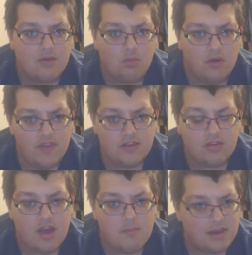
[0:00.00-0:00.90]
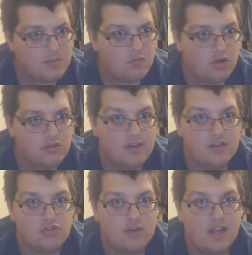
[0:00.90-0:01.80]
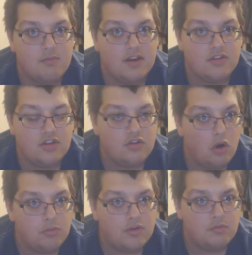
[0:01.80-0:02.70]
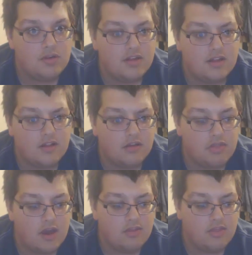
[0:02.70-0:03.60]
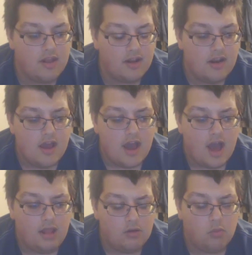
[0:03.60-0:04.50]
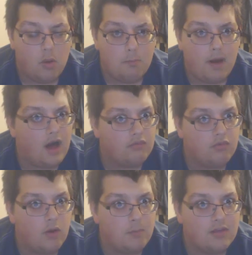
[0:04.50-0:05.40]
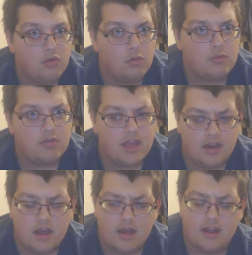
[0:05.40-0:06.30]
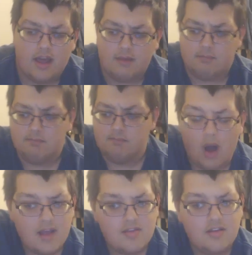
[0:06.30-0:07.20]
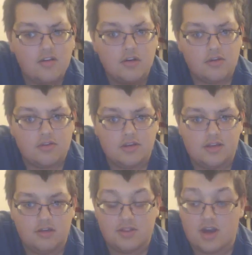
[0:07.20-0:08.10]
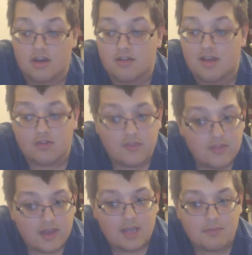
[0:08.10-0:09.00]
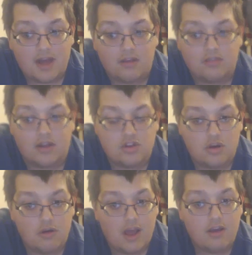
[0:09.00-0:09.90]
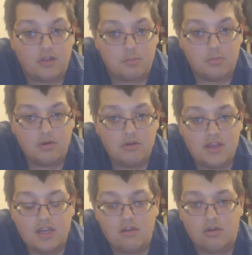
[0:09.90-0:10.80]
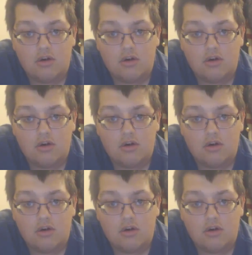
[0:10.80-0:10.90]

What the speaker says: And one thing is, like, makes me wonder in this trailer, because you obviously we're seeing, like, find the villain at, like, one part from, guess what we're seeing. Like, why is he not using Kyuubi Chakra? Is that something they're keeping out to, like, show later in the movie?